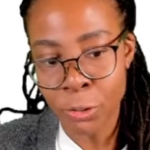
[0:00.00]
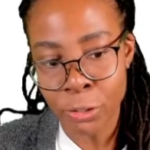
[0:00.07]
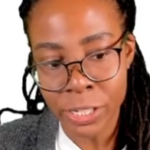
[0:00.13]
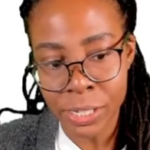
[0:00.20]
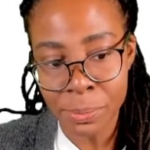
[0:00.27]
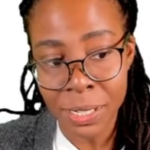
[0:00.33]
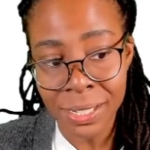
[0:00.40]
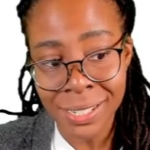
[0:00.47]

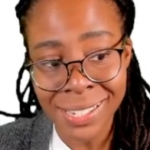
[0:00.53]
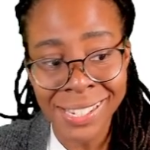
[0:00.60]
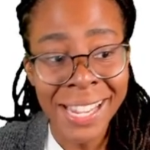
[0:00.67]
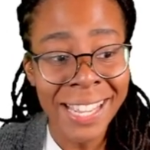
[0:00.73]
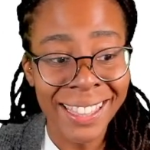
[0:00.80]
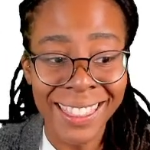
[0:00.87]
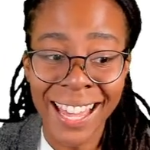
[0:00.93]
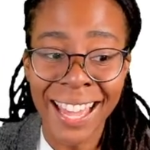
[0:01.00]
Christmas,
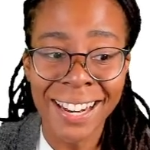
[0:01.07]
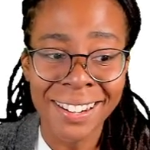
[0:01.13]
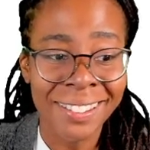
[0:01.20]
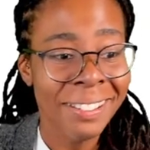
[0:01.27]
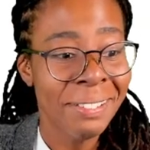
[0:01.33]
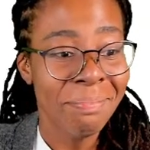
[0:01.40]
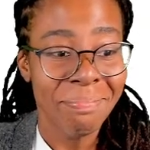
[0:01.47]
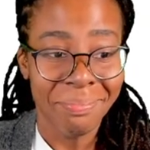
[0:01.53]

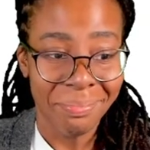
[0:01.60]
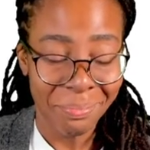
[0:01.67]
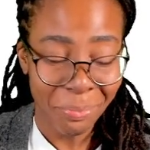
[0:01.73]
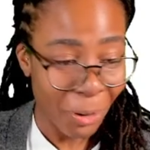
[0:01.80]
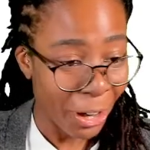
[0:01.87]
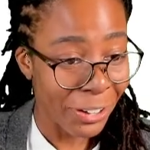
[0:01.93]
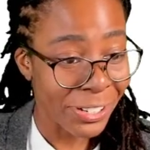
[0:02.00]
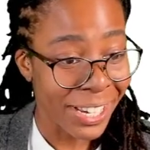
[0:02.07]
then
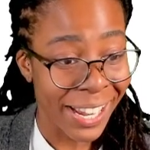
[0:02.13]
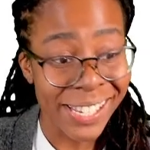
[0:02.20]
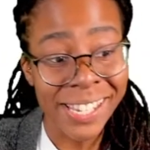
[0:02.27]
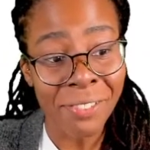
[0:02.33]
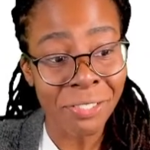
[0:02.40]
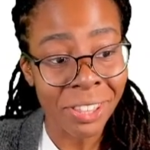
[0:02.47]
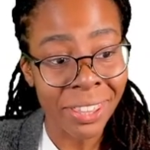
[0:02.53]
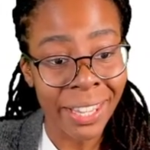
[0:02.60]
prioritize
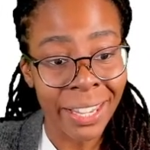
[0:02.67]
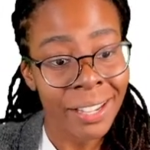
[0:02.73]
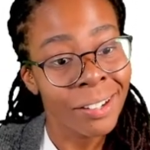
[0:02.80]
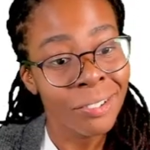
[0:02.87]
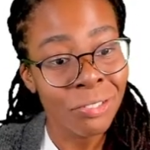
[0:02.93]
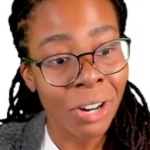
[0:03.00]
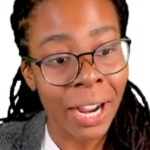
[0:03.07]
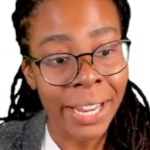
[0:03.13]

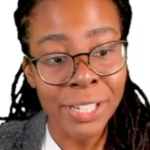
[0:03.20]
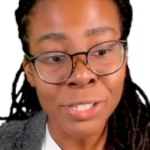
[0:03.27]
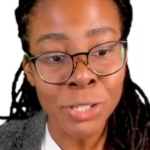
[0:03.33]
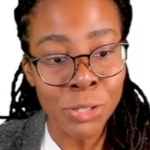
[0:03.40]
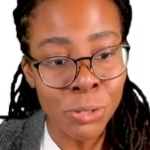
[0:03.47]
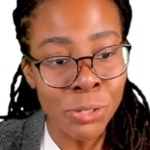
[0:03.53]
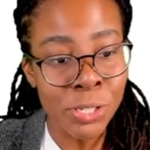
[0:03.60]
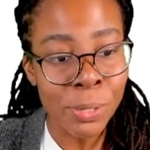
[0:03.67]
everything, right?
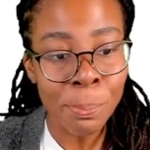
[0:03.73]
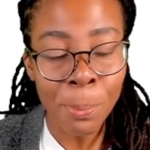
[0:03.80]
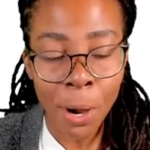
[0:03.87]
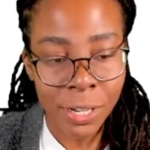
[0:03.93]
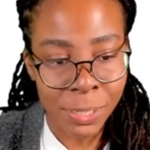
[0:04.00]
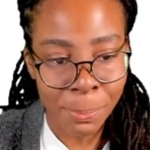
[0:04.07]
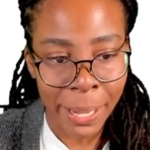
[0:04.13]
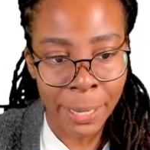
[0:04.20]
Do some
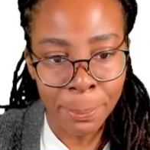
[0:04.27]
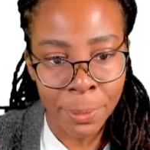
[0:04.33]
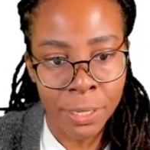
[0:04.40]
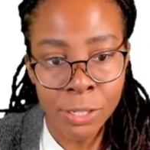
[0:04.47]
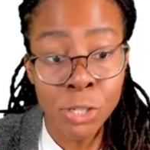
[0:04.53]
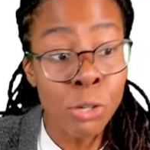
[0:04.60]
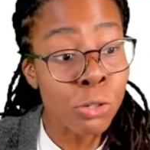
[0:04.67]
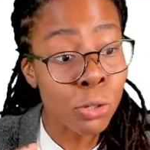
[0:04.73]
past
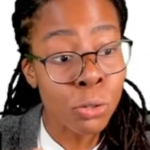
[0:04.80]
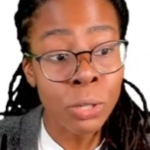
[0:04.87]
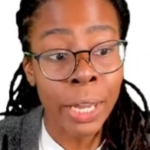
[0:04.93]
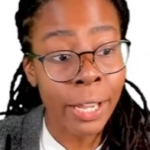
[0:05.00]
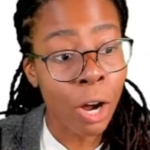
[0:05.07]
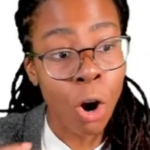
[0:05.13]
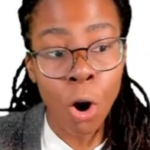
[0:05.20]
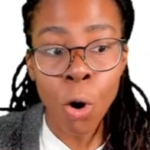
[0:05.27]
papers. So do
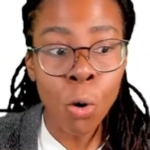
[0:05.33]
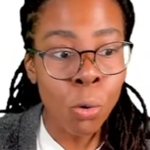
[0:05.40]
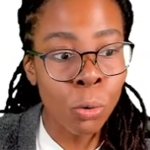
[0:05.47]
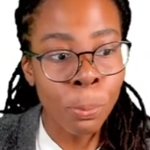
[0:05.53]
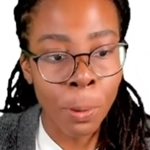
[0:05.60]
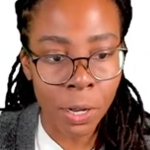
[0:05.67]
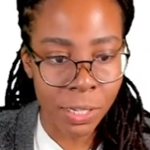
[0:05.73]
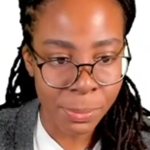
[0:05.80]
like a whole
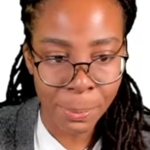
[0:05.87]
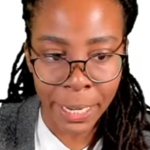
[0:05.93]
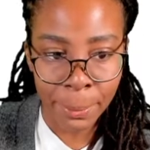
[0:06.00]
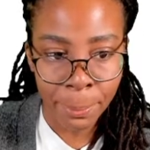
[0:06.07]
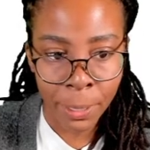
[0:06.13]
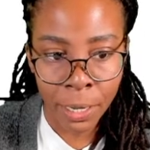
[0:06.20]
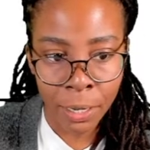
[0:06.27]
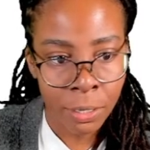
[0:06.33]
past
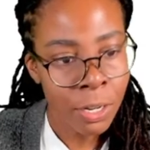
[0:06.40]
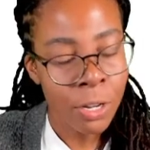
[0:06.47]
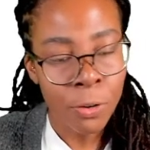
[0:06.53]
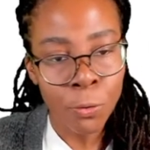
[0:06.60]
paper,